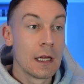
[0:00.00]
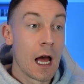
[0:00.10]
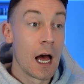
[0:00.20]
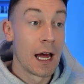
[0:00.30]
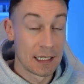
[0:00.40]

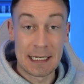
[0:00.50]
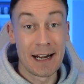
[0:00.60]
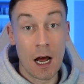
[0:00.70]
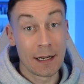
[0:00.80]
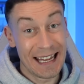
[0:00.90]
And Ten
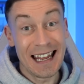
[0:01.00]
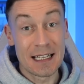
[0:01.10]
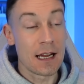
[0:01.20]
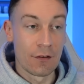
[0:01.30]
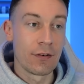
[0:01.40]
Hag
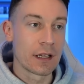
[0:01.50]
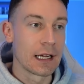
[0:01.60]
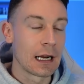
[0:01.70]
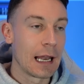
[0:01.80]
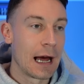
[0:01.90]
is a
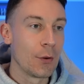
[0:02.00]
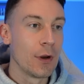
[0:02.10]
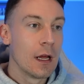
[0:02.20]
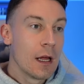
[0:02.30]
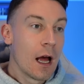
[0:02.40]
fucking clown,
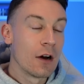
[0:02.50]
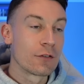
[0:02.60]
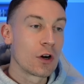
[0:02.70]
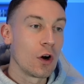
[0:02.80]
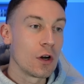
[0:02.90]
of
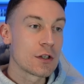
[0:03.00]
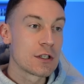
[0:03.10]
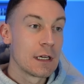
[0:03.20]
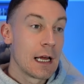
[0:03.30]
course.